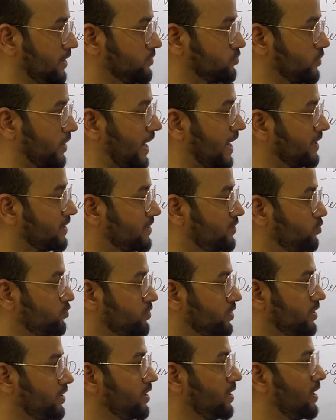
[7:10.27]
So at
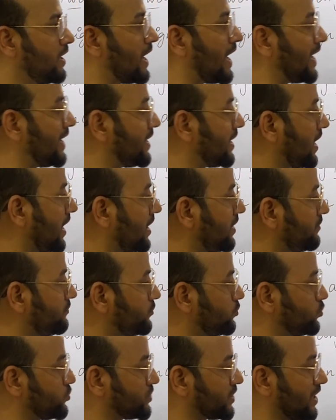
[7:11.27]
Q3, I
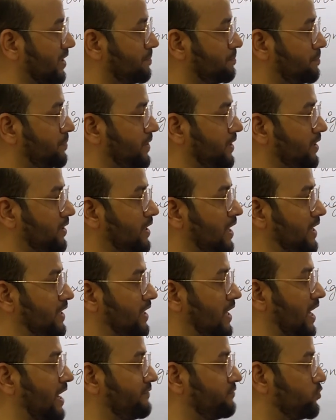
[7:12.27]
have to skip B, I
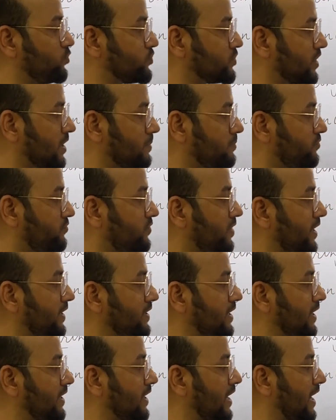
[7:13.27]
have to skip Y,
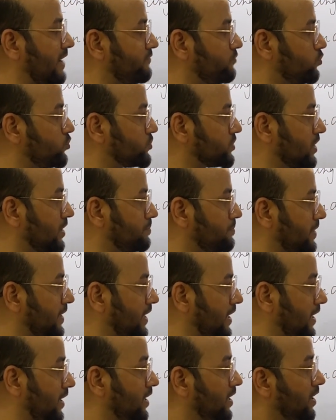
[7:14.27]
I have to skip
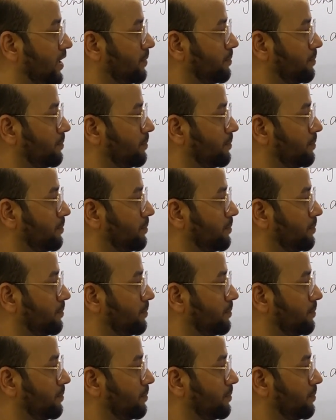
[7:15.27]
A.